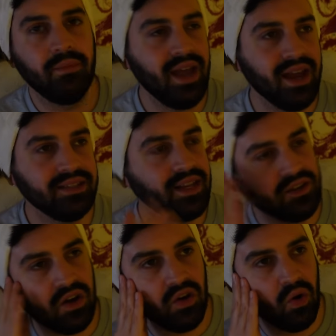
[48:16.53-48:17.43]
But yeah, I guess like
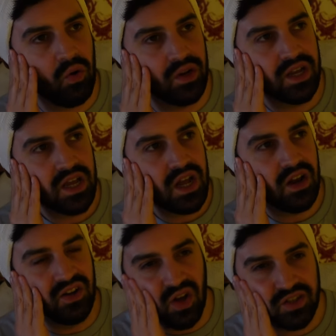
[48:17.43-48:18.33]
not a whole
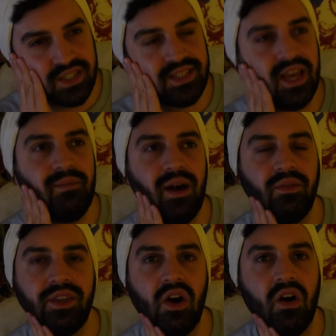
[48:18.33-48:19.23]
lot to say
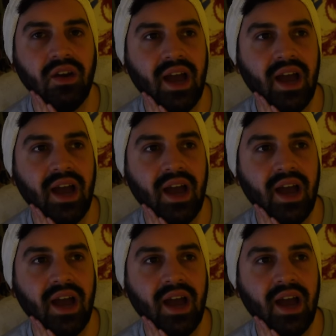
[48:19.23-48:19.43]
about the arc.